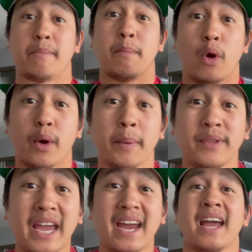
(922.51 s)
memorable
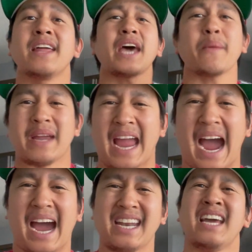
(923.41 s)
day that we
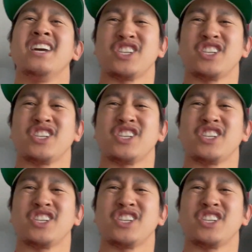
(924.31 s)
had